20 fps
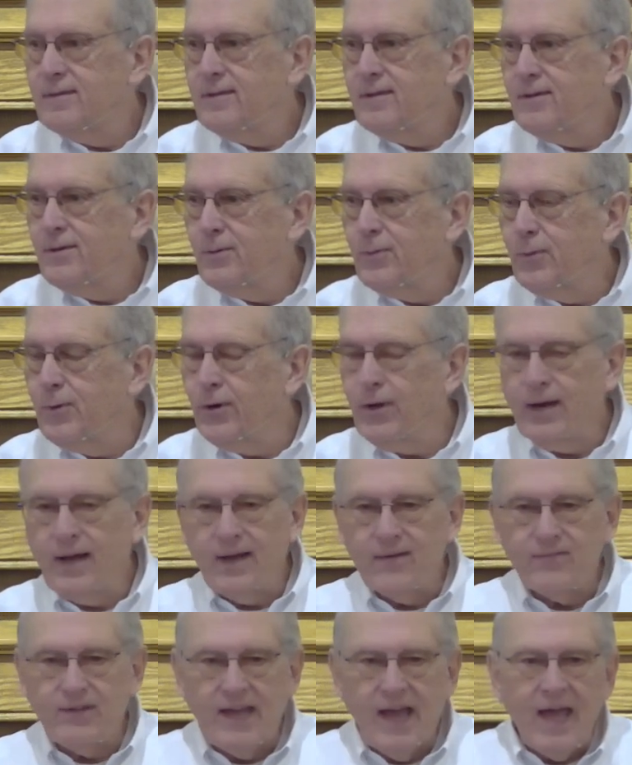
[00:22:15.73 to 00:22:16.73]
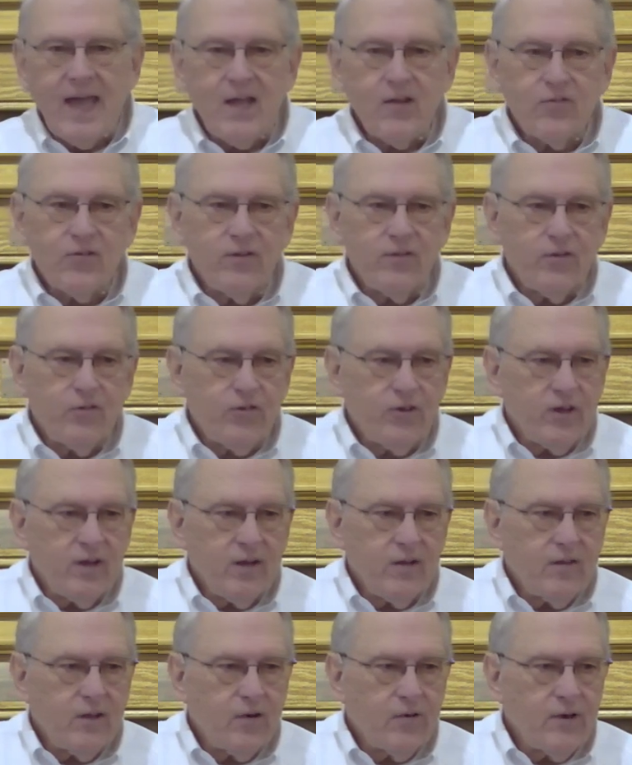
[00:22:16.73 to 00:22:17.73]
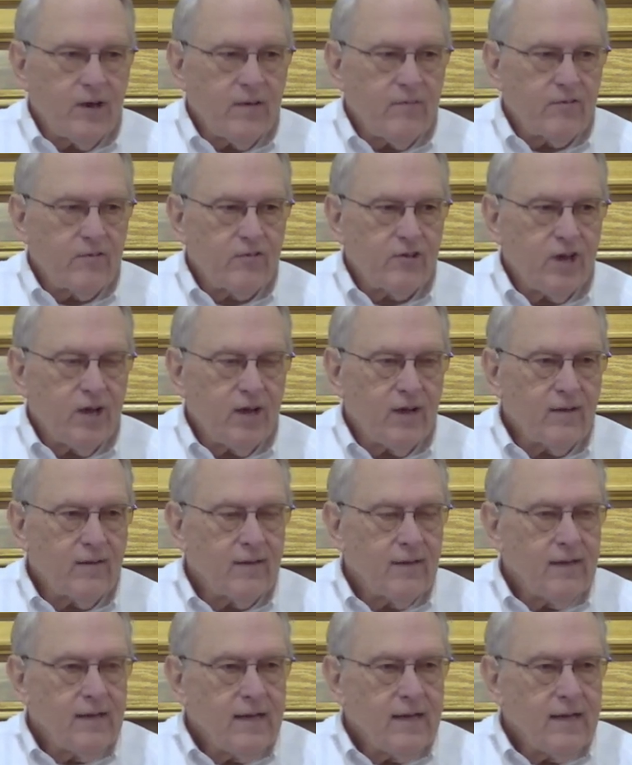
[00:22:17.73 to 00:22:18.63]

We're going to have gates in the city that are never shut.